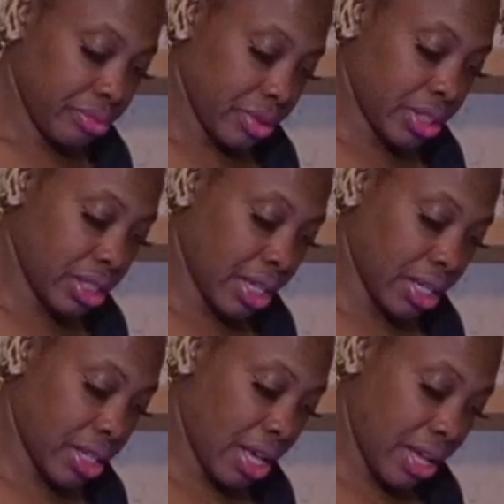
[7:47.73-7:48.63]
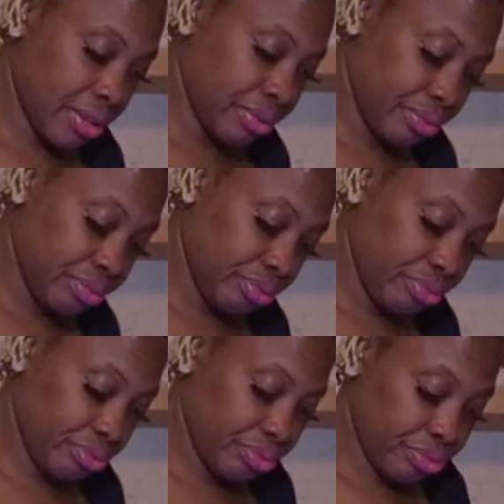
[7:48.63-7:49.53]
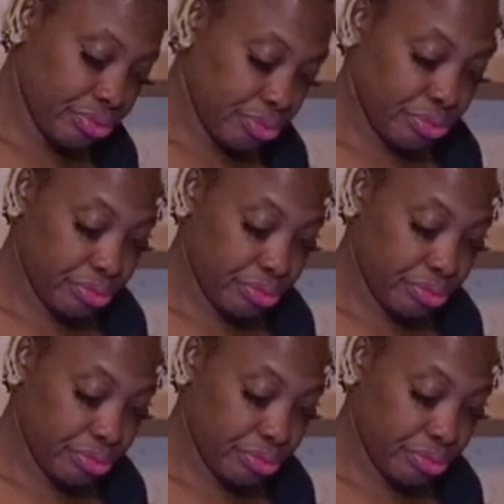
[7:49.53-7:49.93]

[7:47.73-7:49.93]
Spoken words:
just like that. All